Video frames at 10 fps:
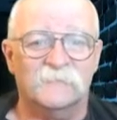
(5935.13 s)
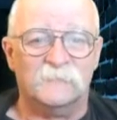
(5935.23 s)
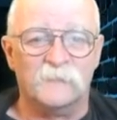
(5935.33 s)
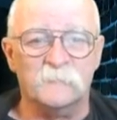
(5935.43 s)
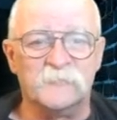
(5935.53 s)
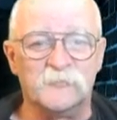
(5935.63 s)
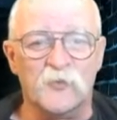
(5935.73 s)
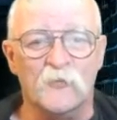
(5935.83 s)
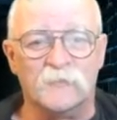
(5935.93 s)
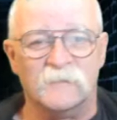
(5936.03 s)
rum and
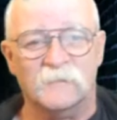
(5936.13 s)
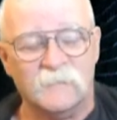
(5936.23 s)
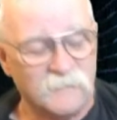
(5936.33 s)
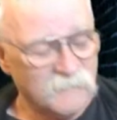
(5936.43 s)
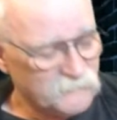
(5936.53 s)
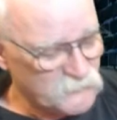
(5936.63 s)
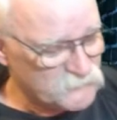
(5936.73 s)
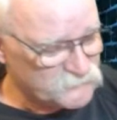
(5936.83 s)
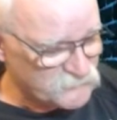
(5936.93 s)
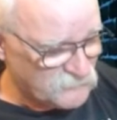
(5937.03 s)
coke.
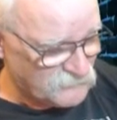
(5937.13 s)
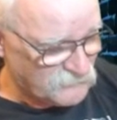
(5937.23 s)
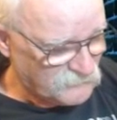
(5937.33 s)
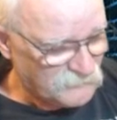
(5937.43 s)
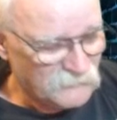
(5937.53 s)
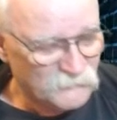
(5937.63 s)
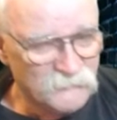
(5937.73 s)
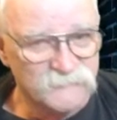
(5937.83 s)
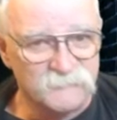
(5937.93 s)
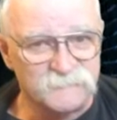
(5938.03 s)
There's
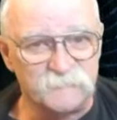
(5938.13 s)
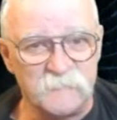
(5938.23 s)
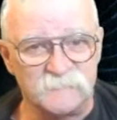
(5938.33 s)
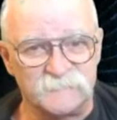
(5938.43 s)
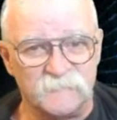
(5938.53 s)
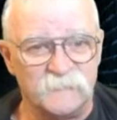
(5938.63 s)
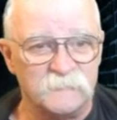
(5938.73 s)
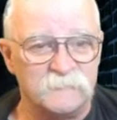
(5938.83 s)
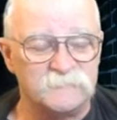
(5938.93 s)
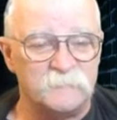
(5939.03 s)
conspiracy
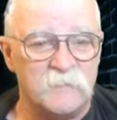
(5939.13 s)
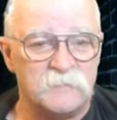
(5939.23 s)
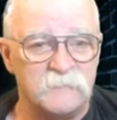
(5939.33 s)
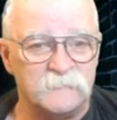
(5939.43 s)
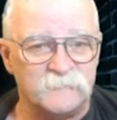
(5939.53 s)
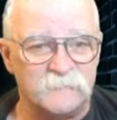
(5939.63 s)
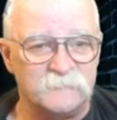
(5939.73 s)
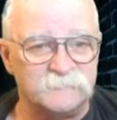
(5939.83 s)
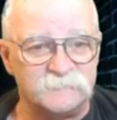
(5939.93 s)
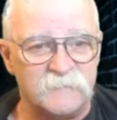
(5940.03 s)
theories about everything
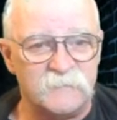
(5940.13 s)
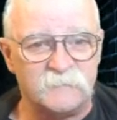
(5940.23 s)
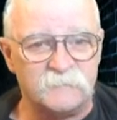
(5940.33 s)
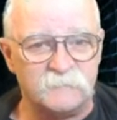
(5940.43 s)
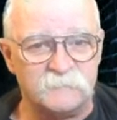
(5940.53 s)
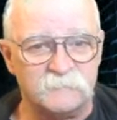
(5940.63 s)
today.